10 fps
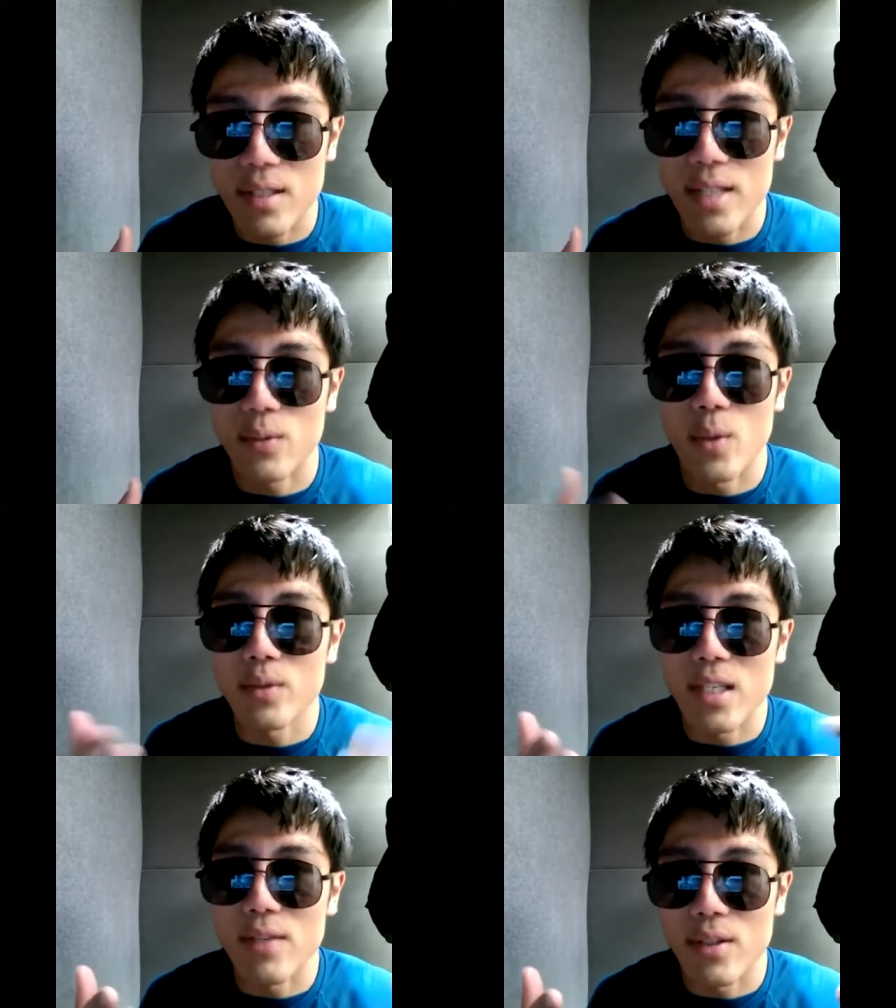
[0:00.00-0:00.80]
that
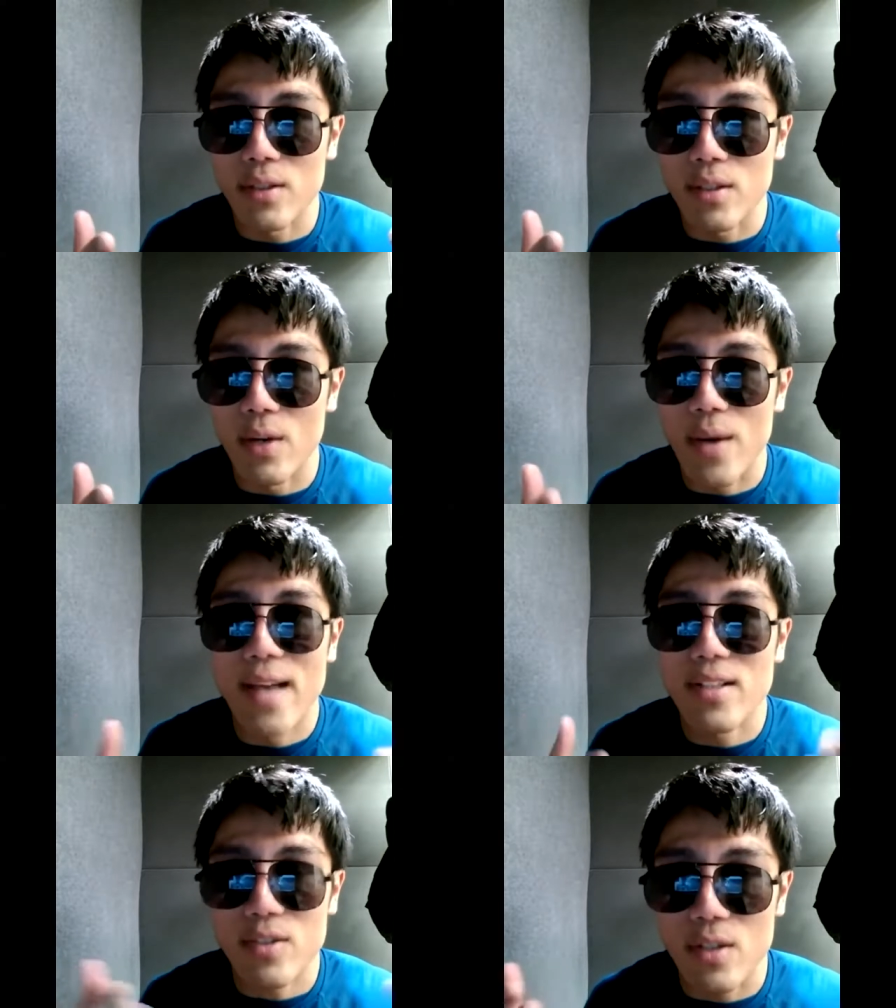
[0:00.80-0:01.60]
won't even you know
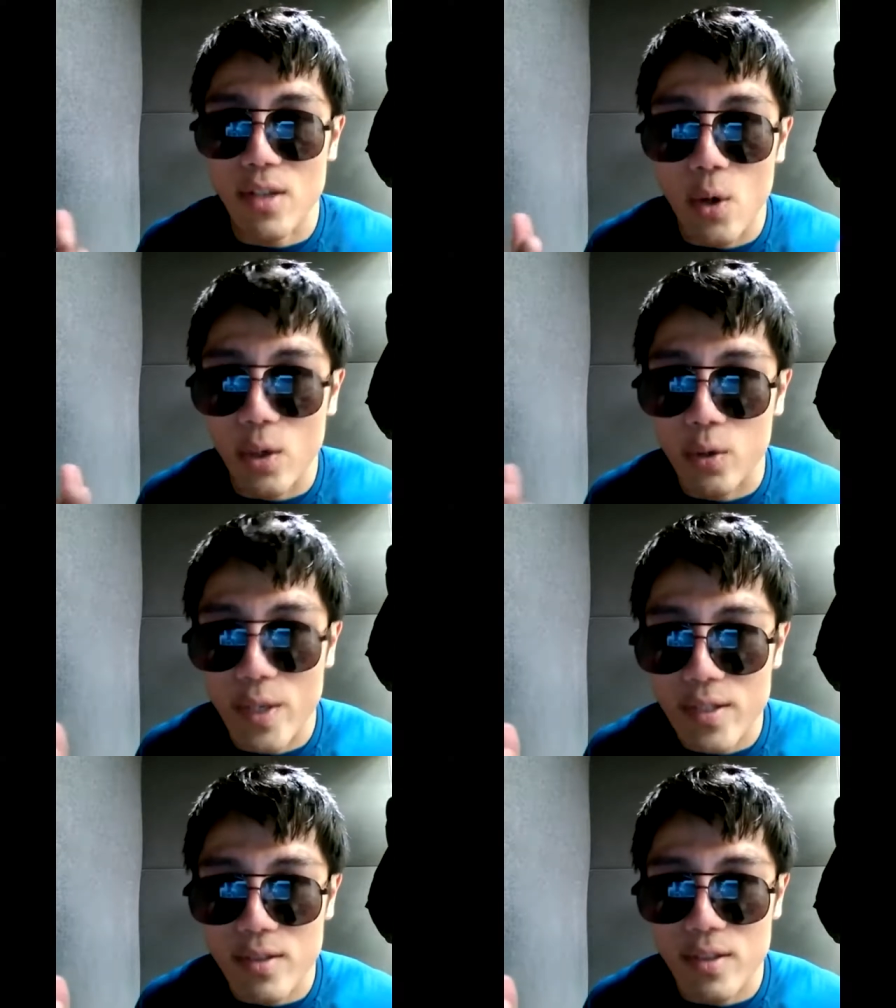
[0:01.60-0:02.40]
answer all
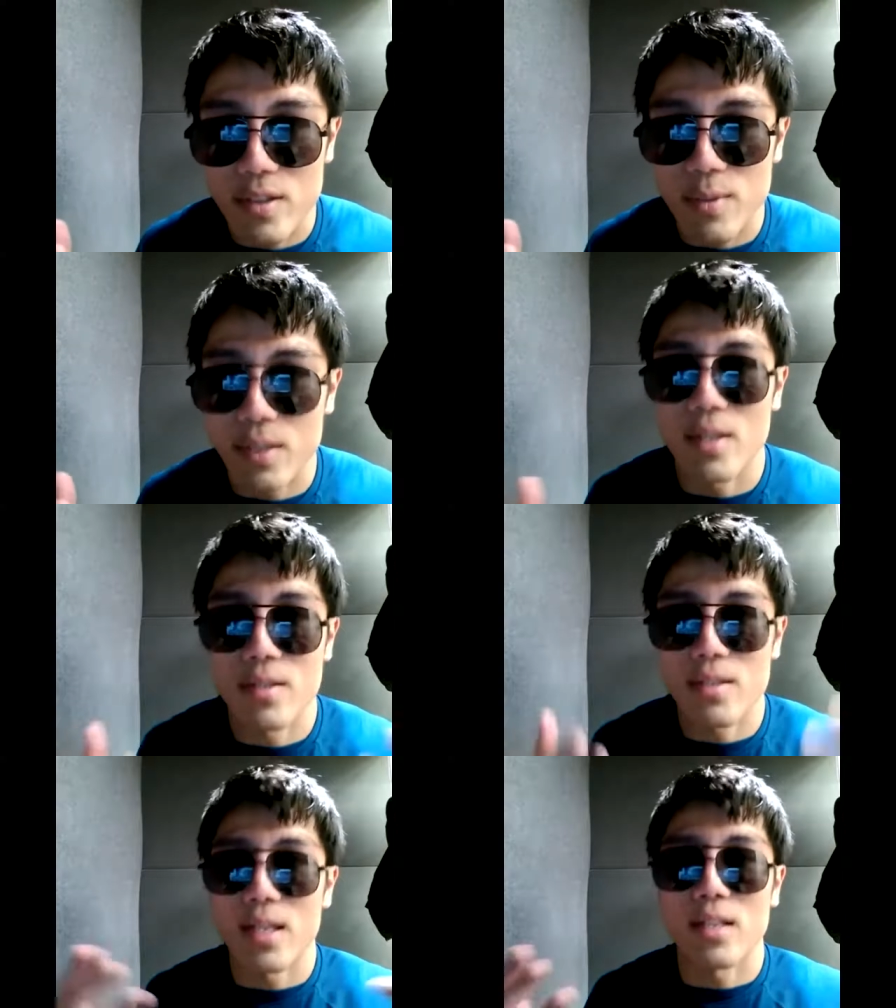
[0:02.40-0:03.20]
questions
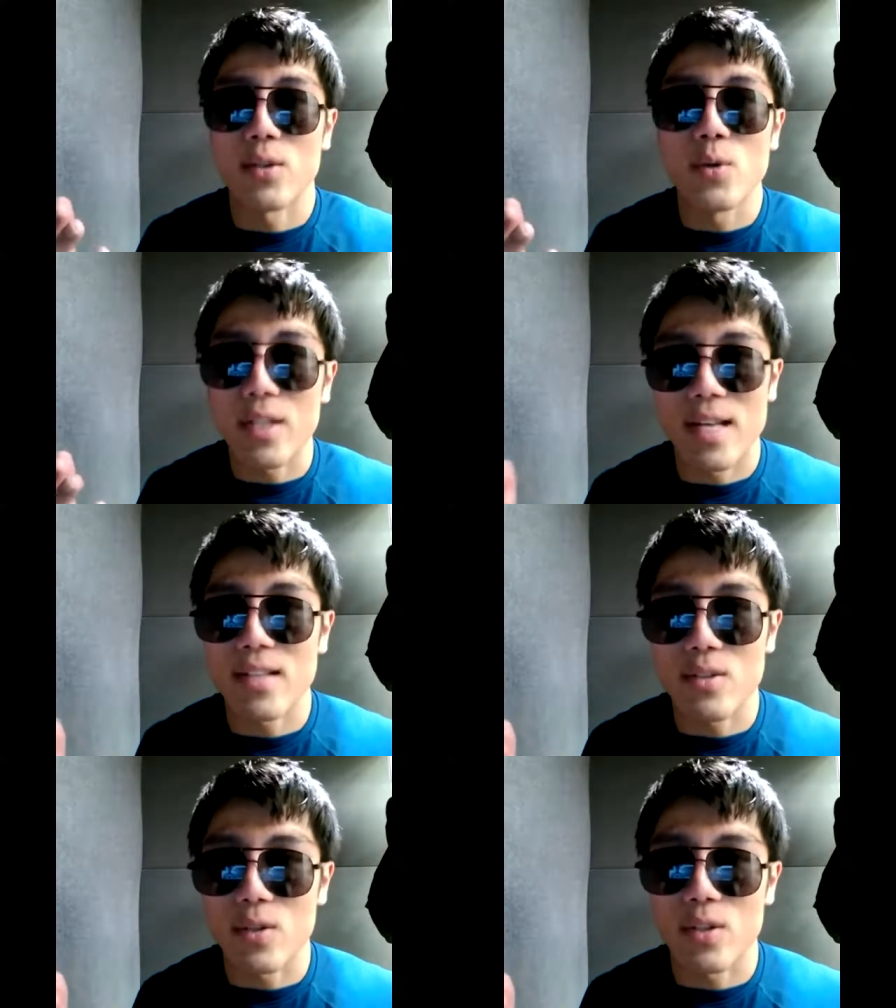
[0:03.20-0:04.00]
because like who can
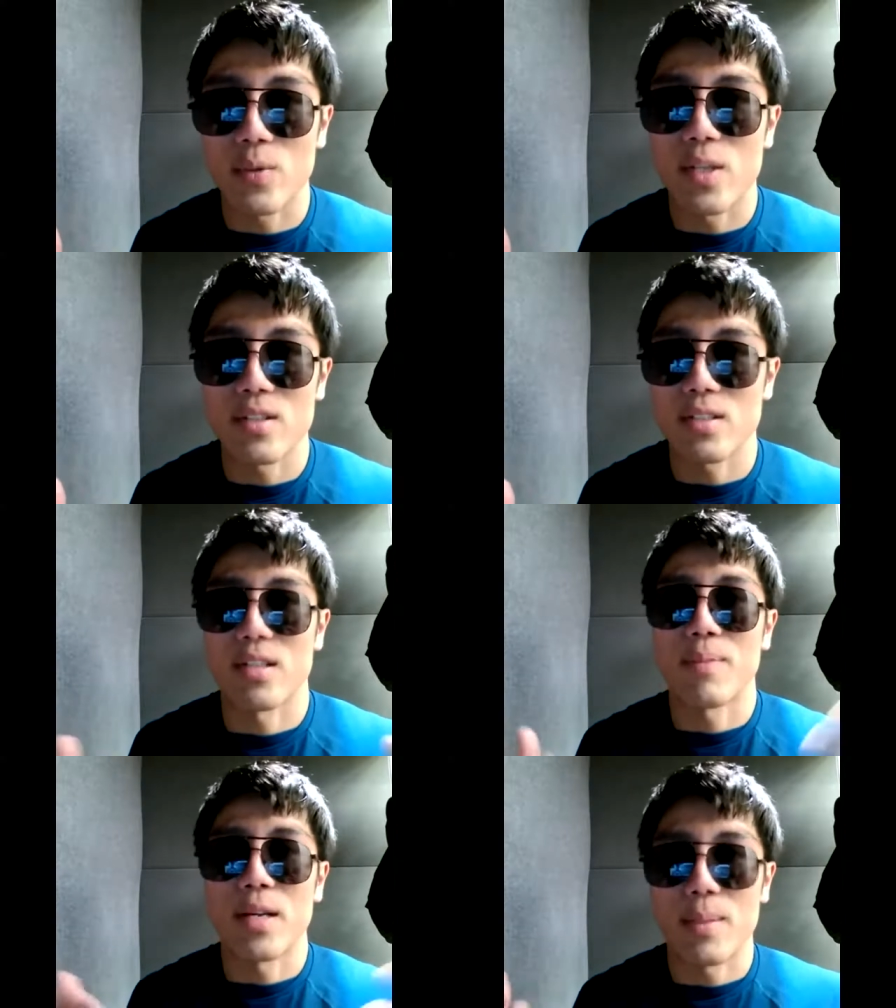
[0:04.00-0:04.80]
answer all the questions
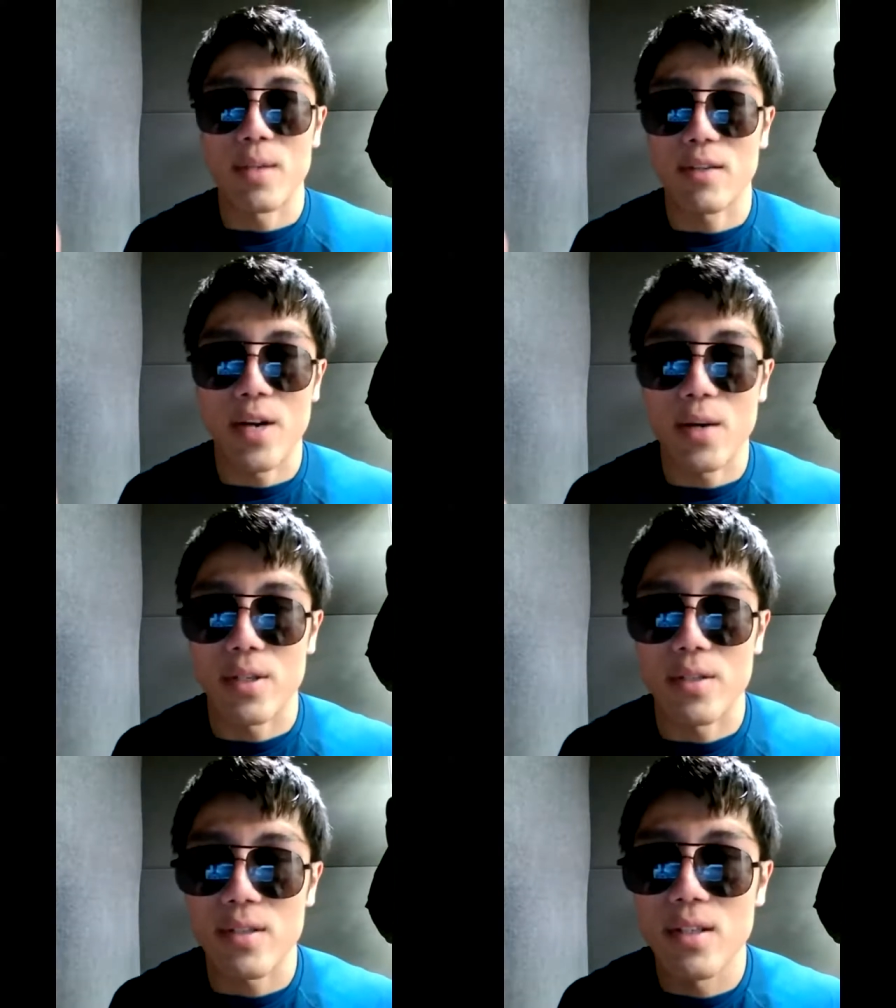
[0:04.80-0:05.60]
in a pandemic
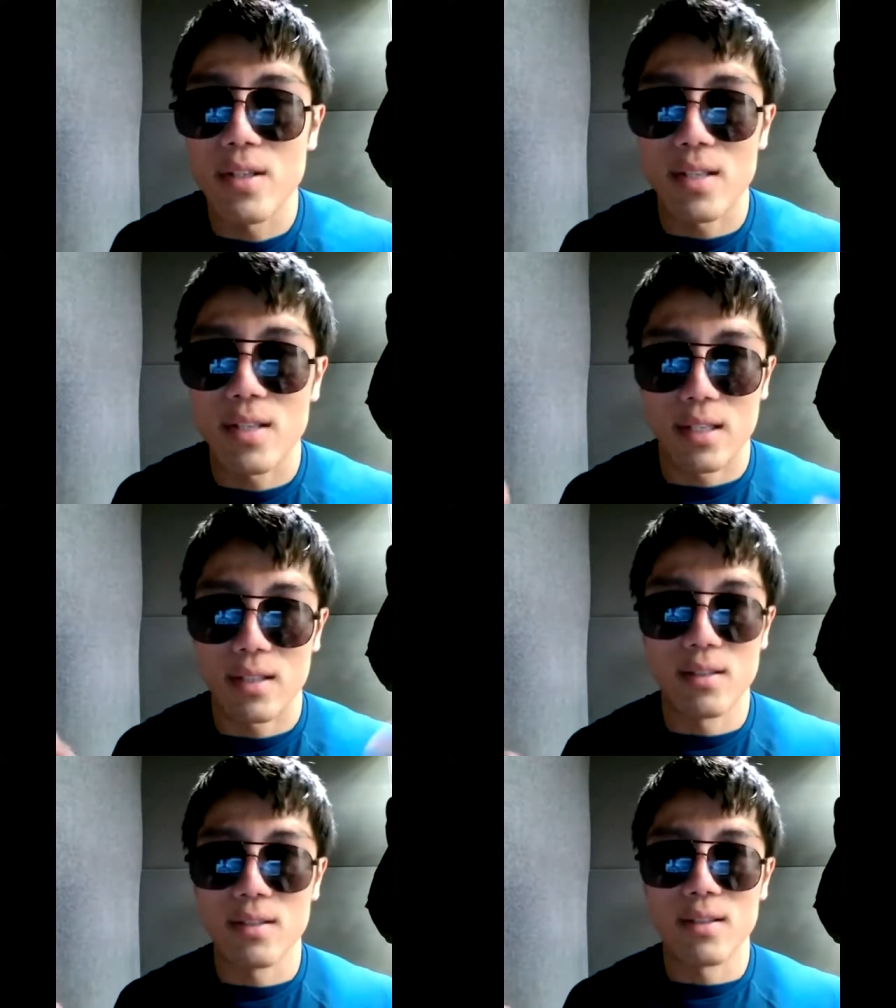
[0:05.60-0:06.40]
virus like
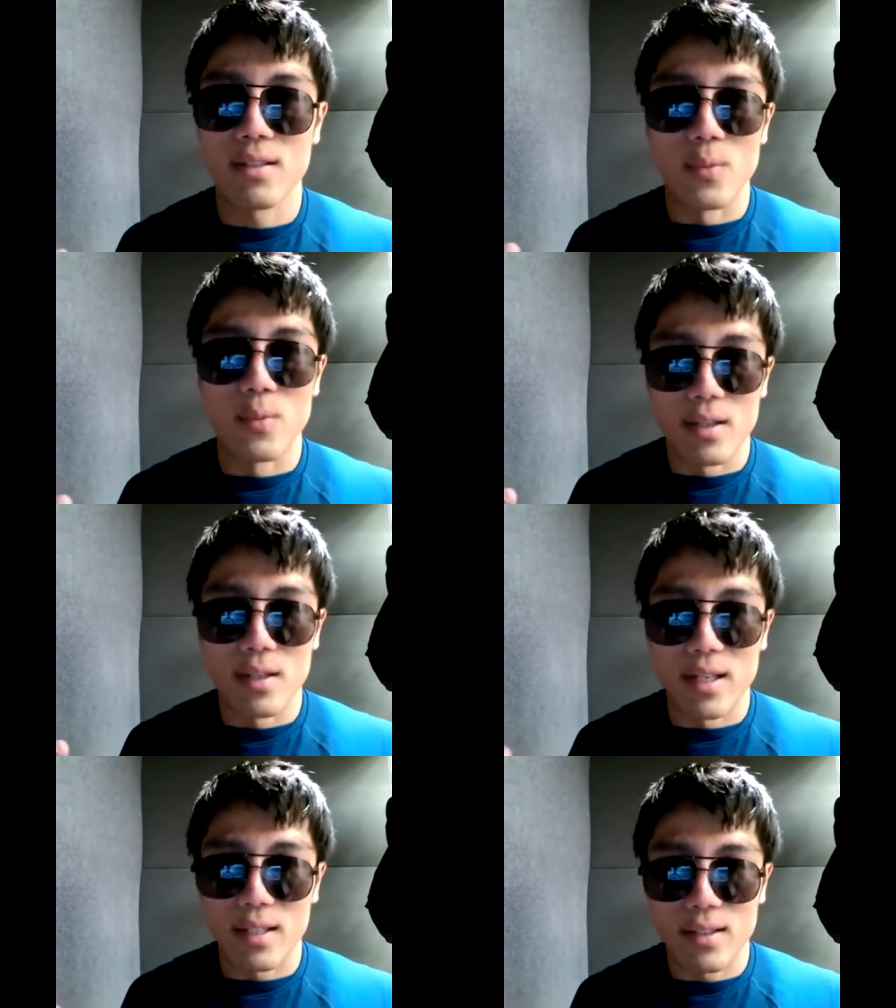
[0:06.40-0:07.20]

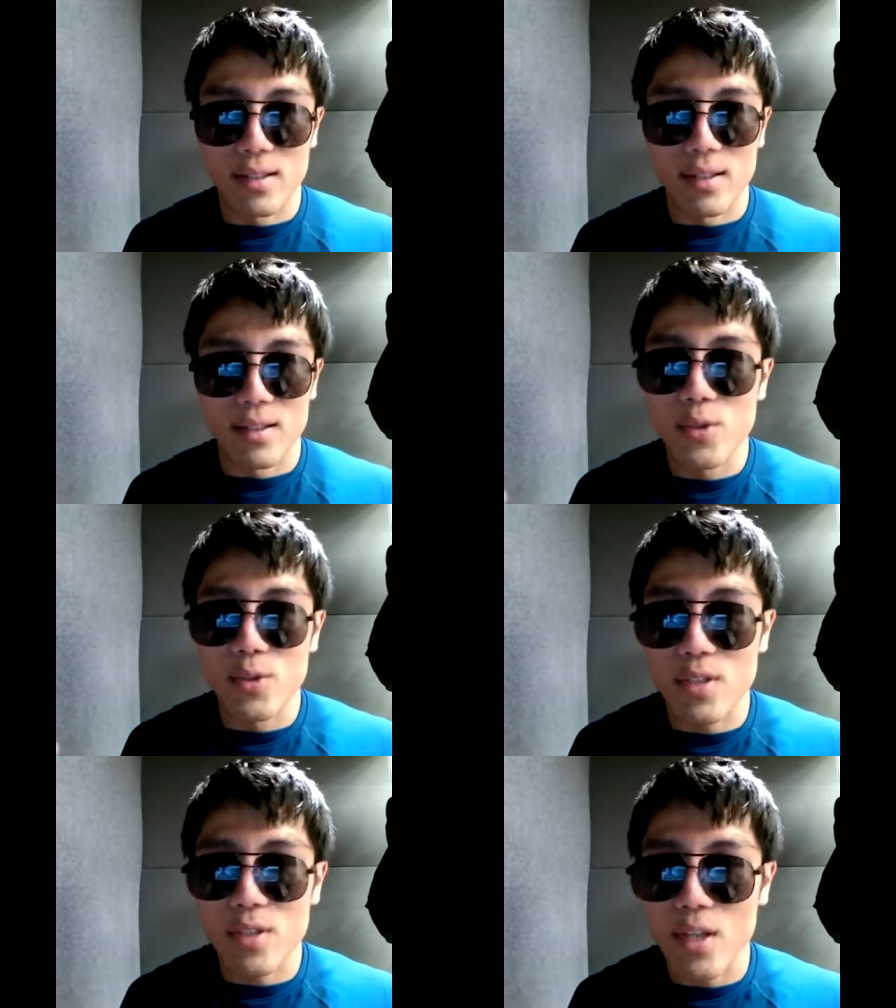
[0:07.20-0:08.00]
like
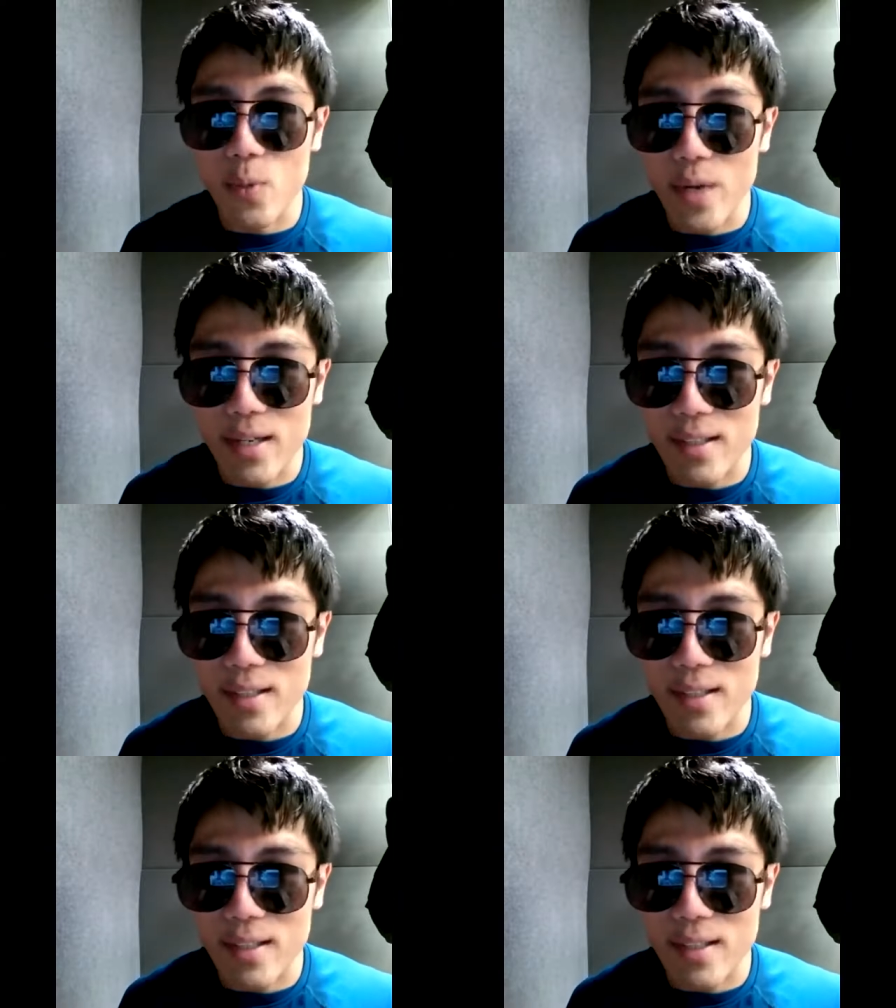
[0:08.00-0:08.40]
who's to know